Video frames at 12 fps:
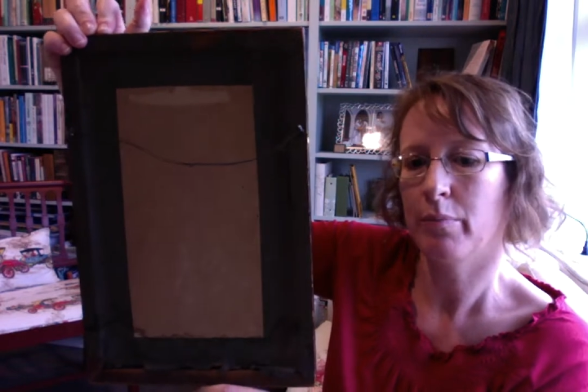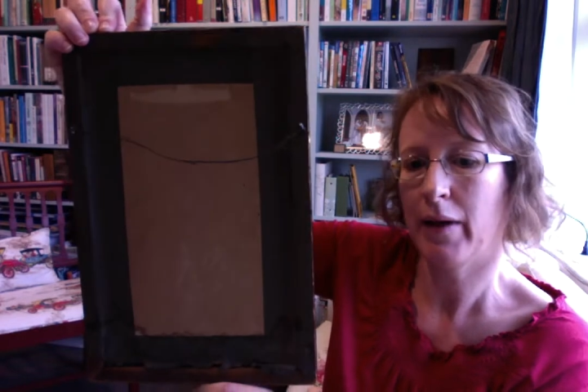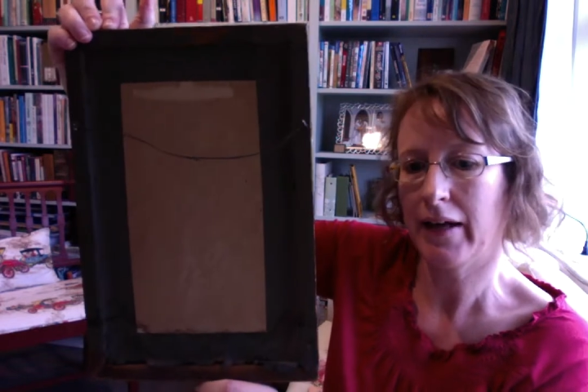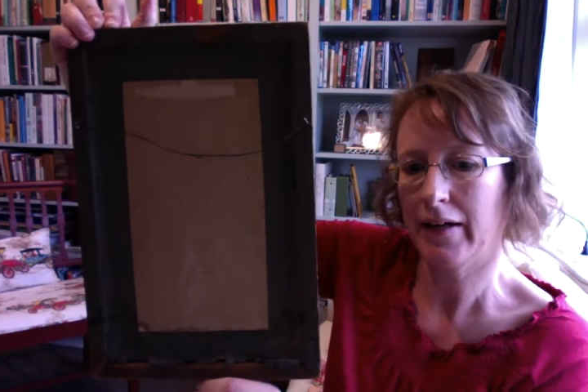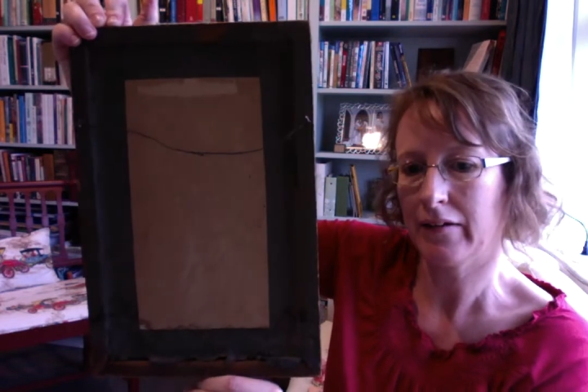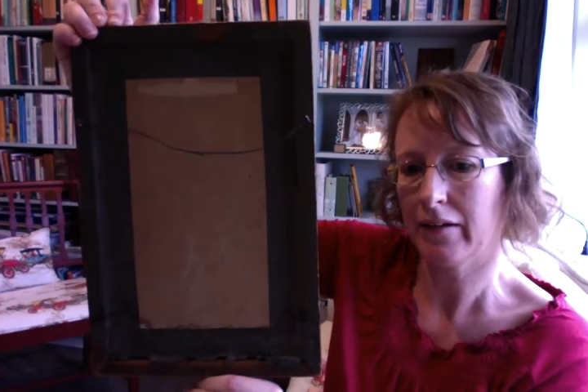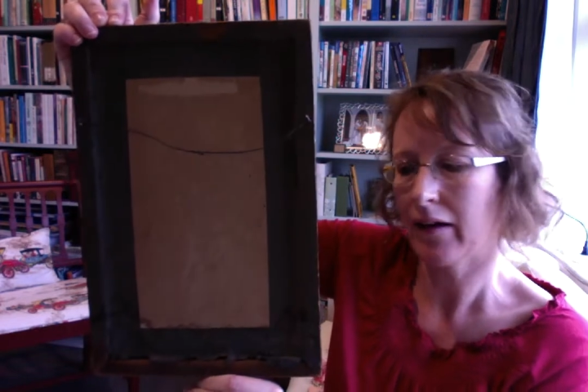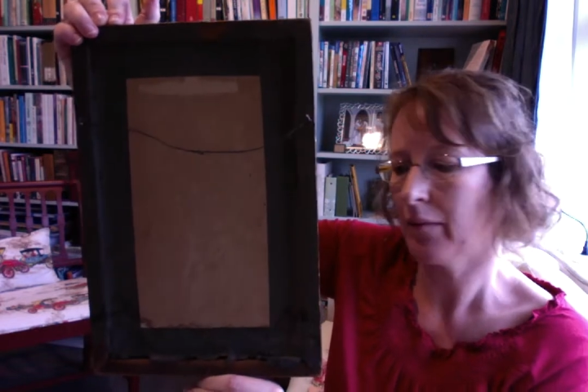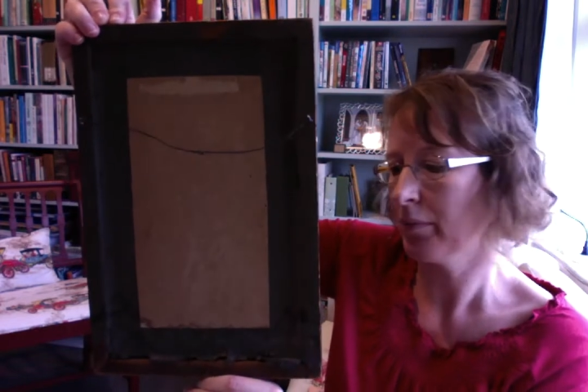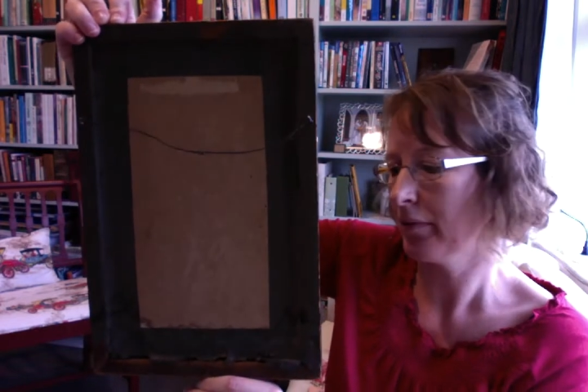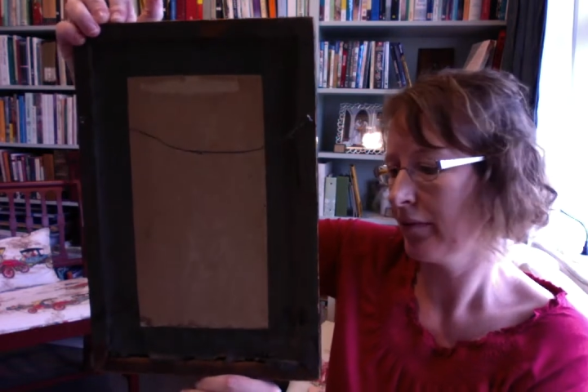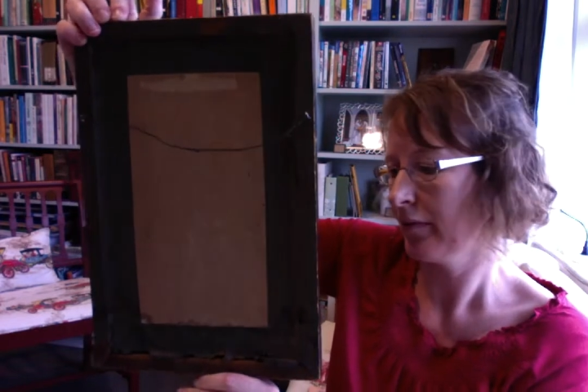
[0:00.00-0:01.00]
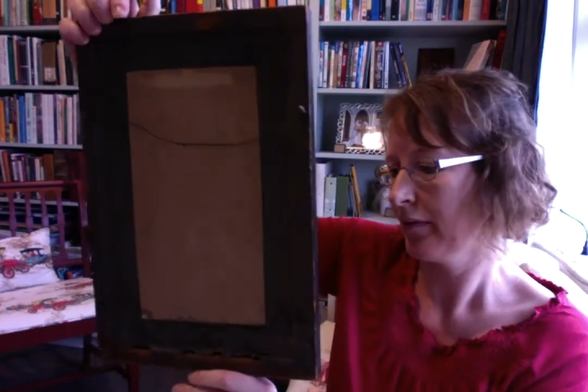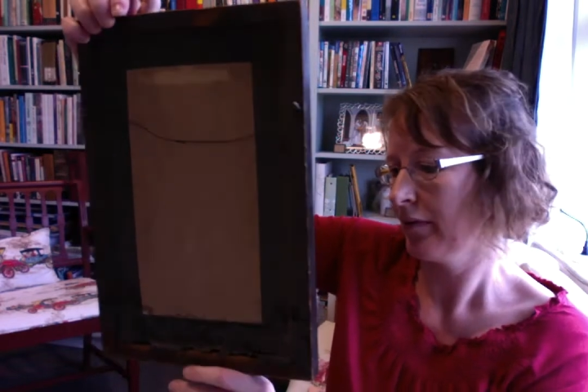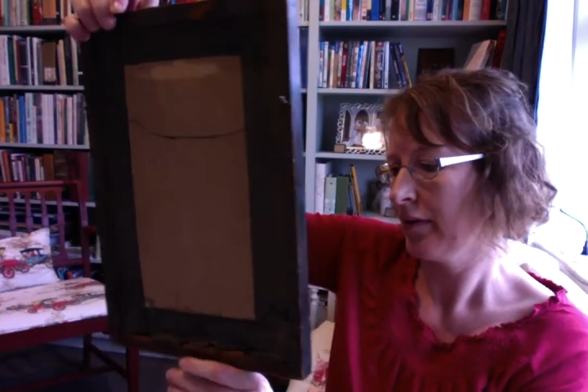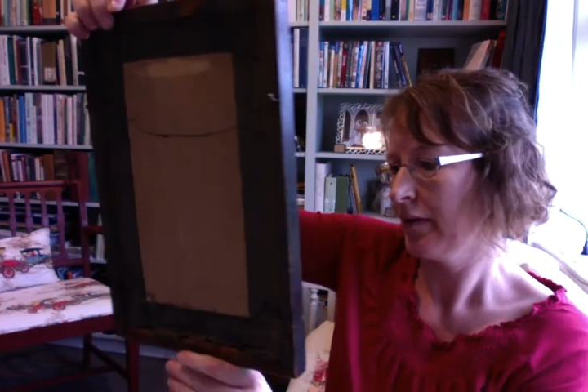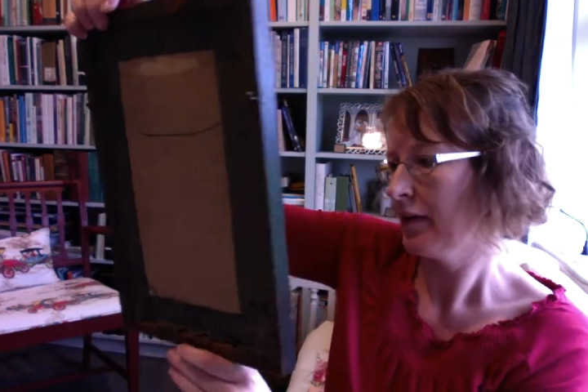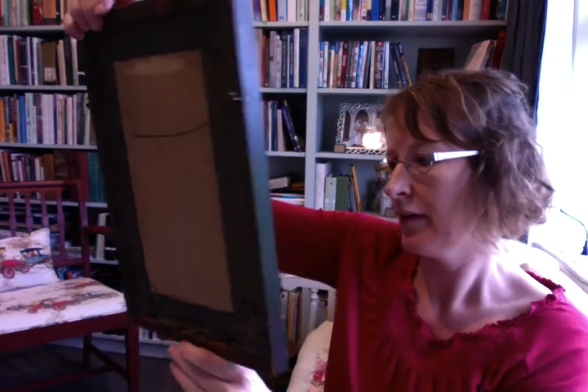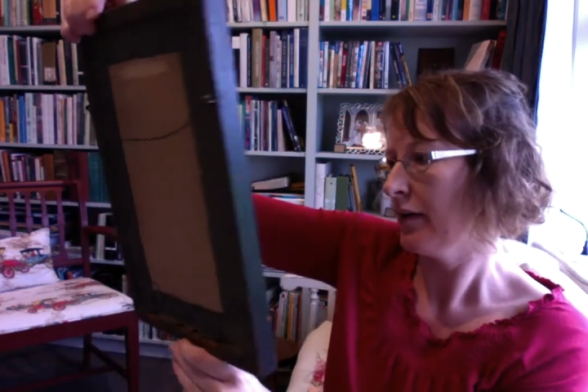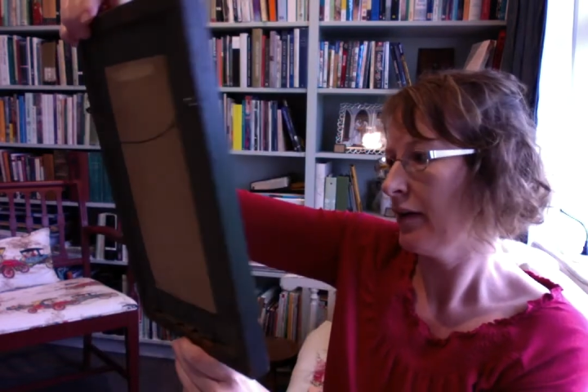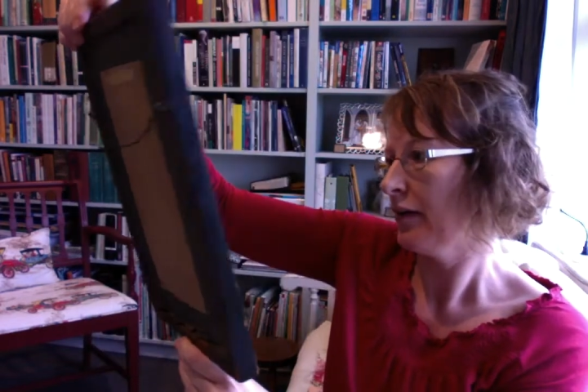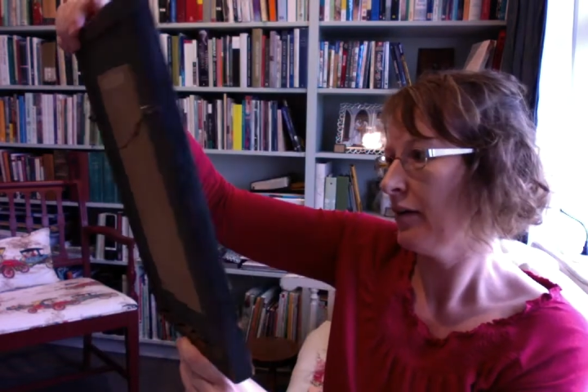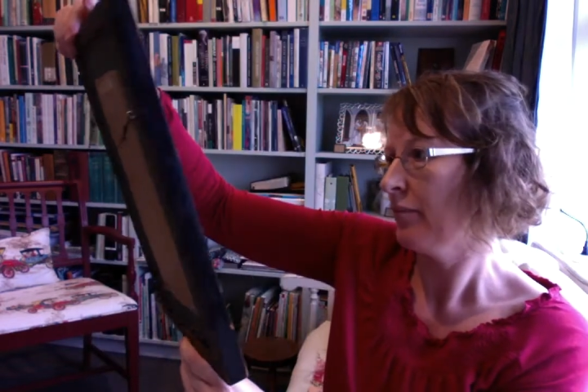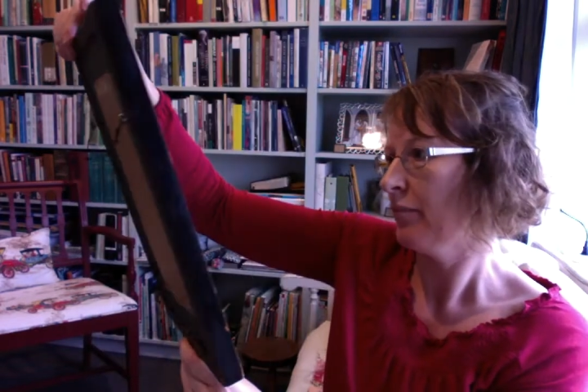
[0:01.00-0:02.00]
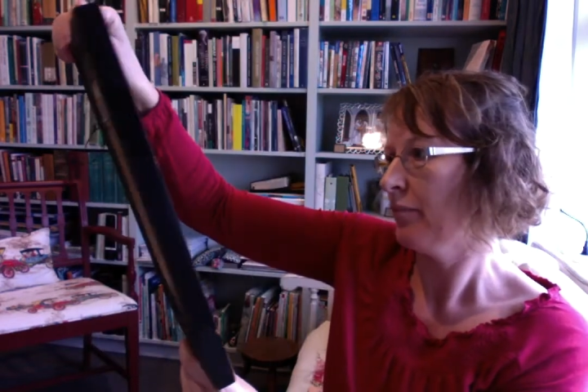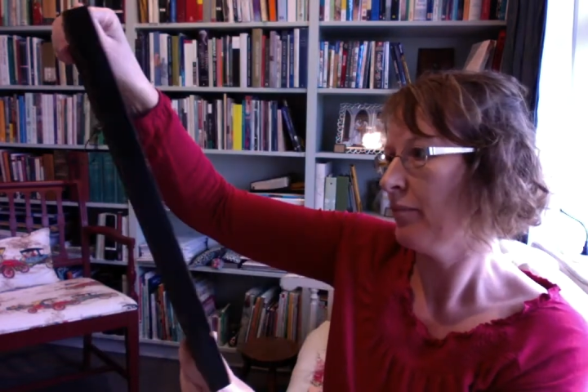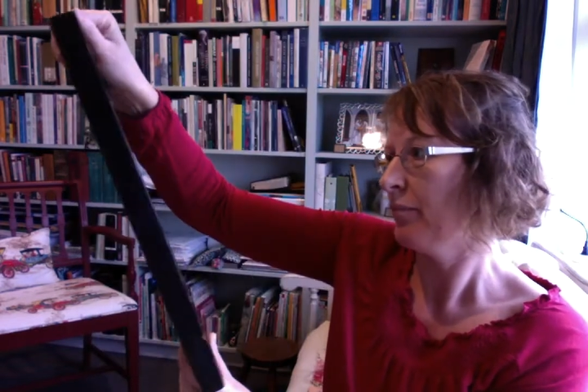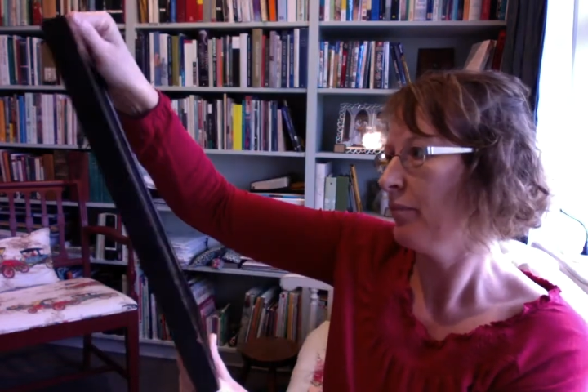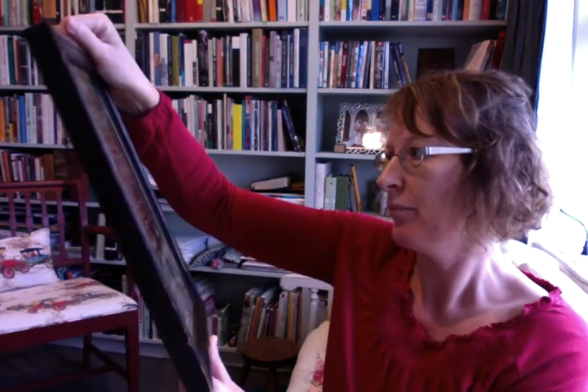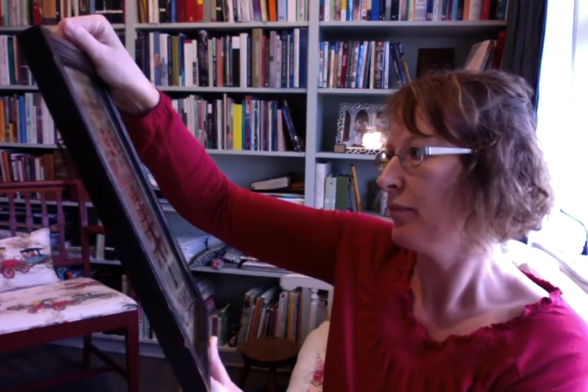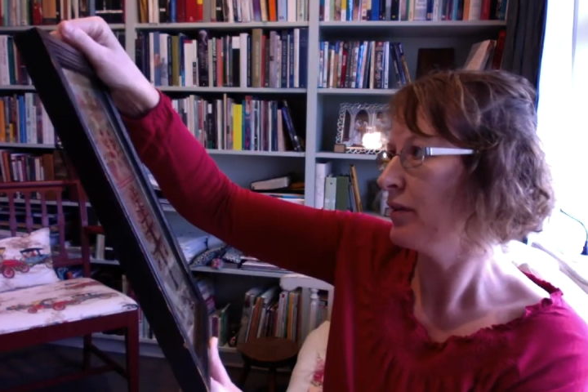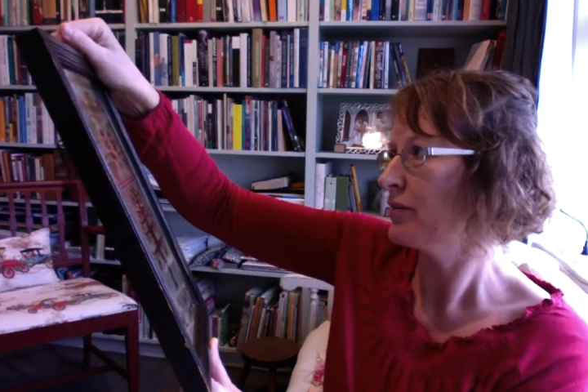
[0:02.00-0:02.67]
banged up, but